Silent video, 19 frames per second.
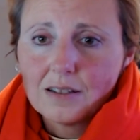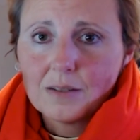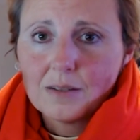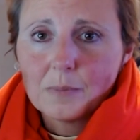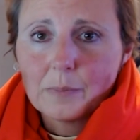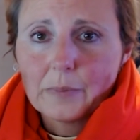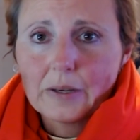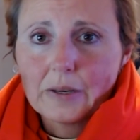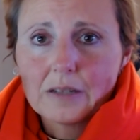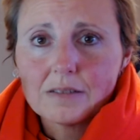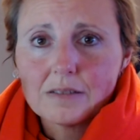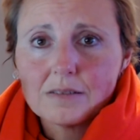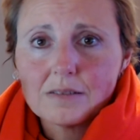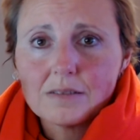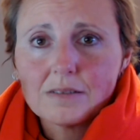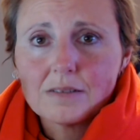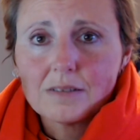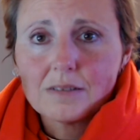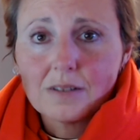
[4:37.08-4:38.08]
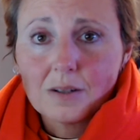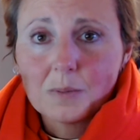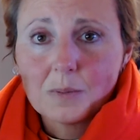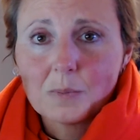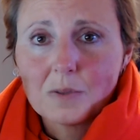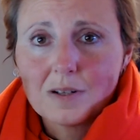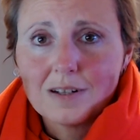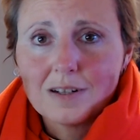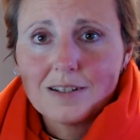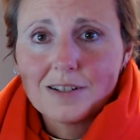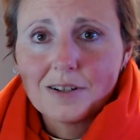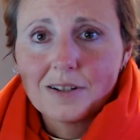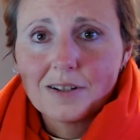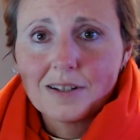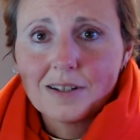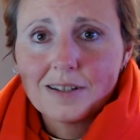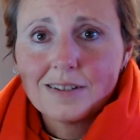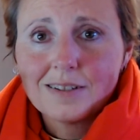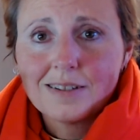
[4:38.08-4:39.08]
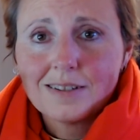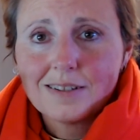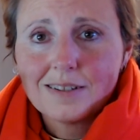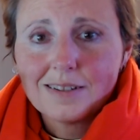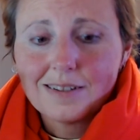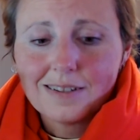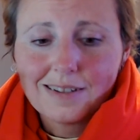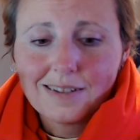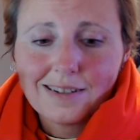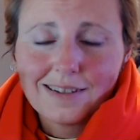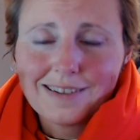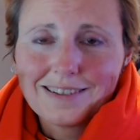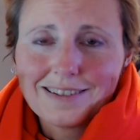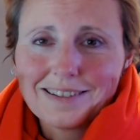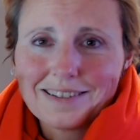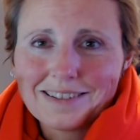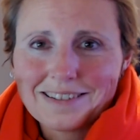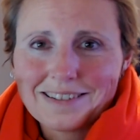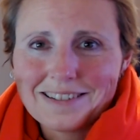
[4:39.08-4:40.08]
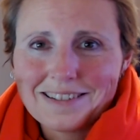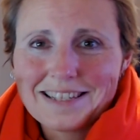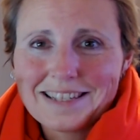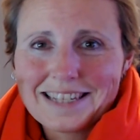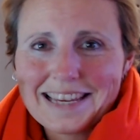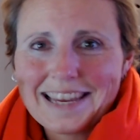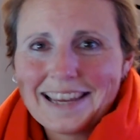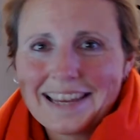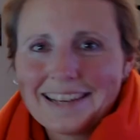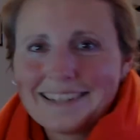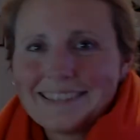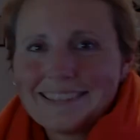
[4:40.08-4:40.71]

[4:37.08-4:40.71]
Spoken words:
but I'm pretty tired. See ya.